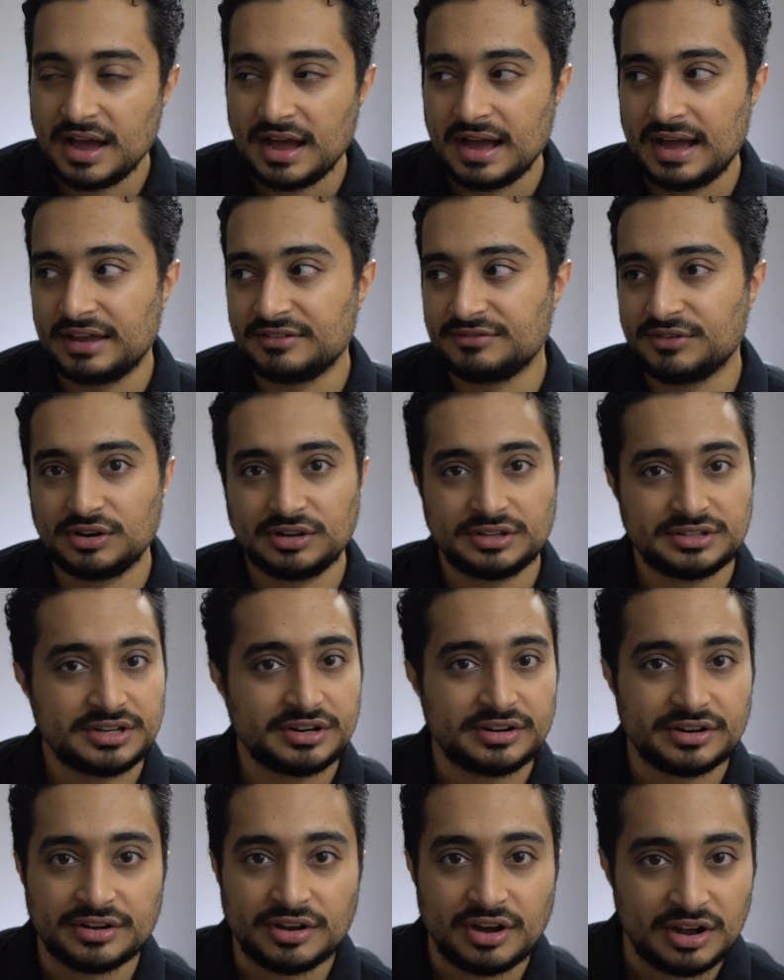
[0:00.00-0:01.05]
I
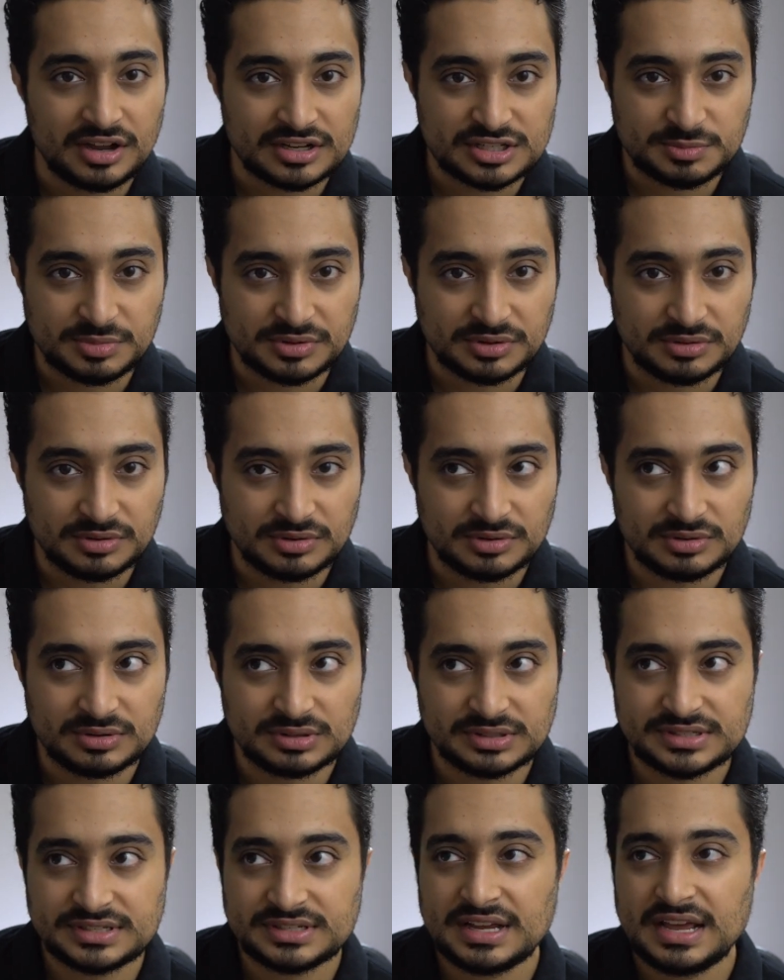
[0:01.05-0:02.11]
volunteered in
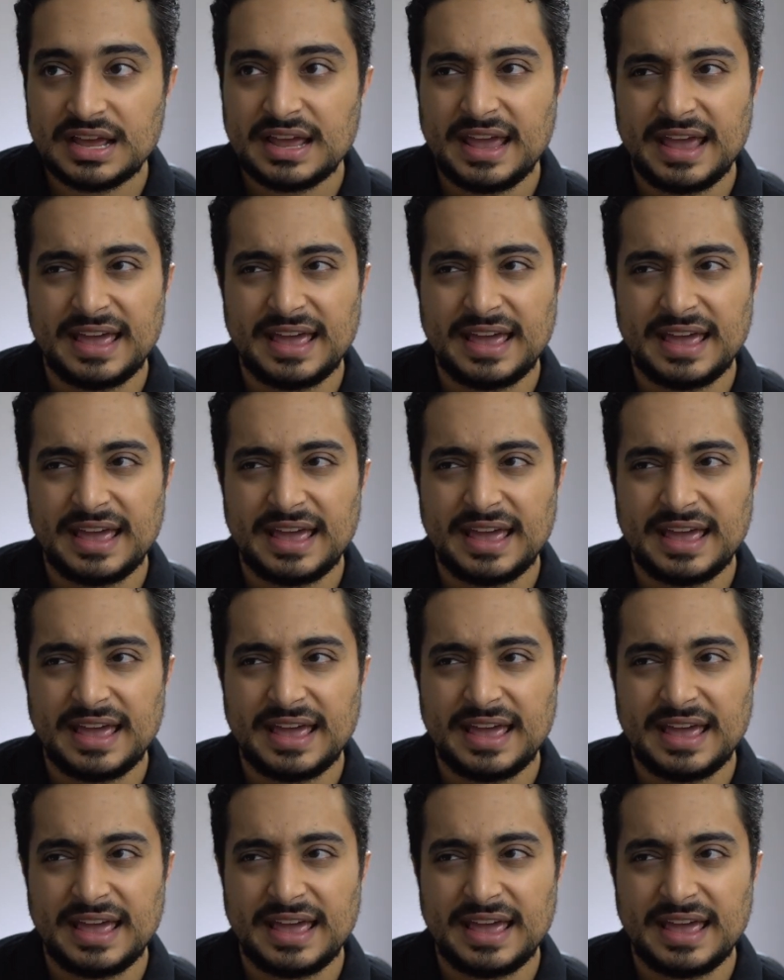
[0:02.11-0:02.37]
hospitals.